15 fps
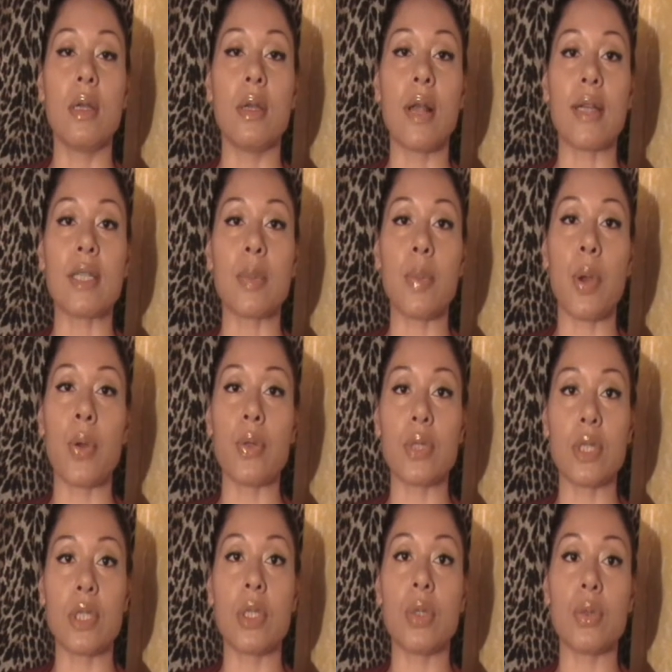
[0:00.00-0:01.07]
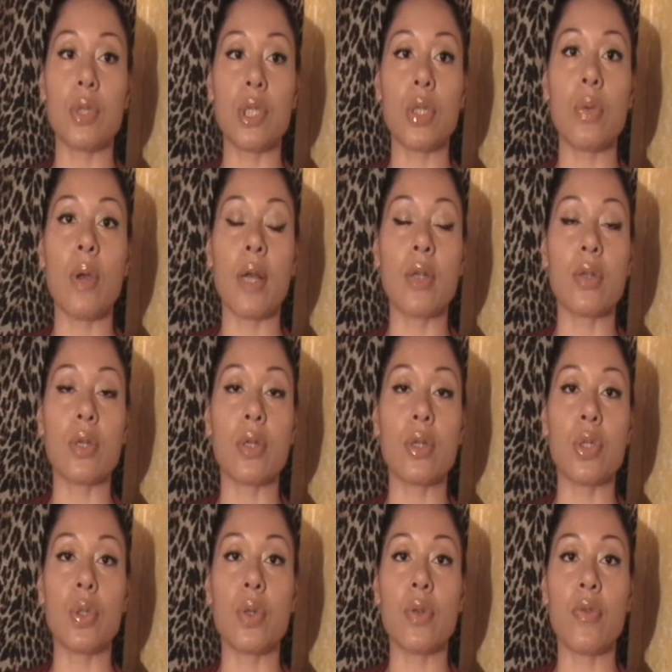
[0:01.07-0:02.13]
as opposed to 200 or
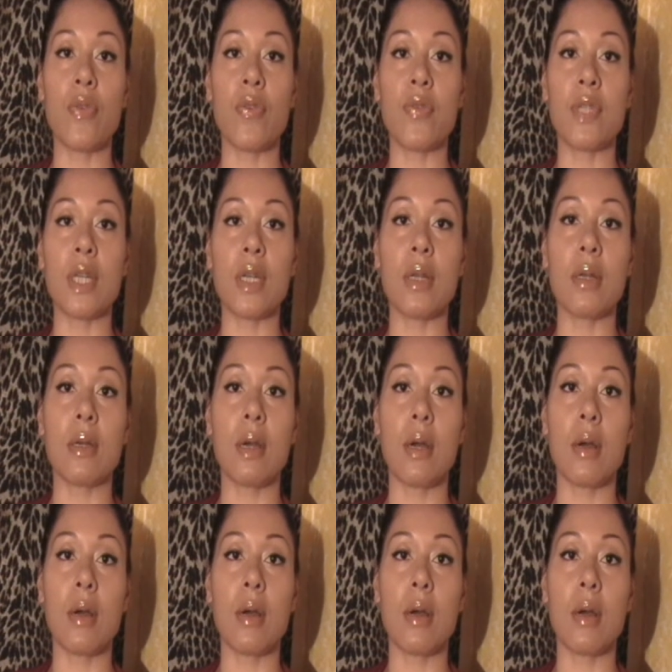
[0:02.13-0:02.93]
250